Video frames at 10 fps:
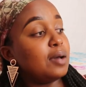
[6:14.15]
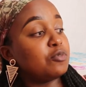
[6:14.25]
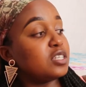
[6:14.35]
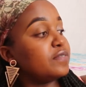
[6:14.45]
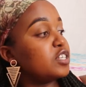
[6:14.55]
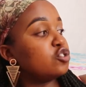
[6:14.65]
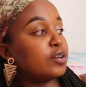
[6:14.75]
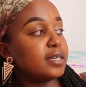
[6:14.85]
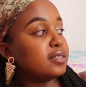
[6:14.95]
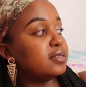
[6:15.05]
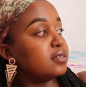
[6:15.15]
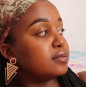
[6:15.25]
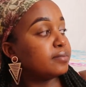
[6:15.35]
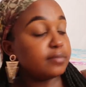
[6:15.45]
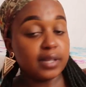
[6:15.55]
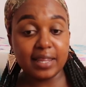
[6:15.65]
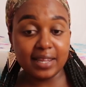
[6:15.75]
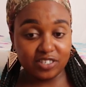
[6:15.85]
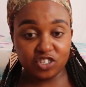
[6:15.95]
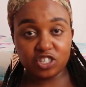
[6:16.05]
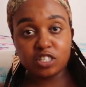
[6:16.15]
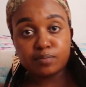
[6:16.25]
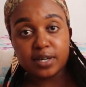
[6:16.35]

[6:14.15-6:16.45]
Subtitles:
I'm not even sure it's legit,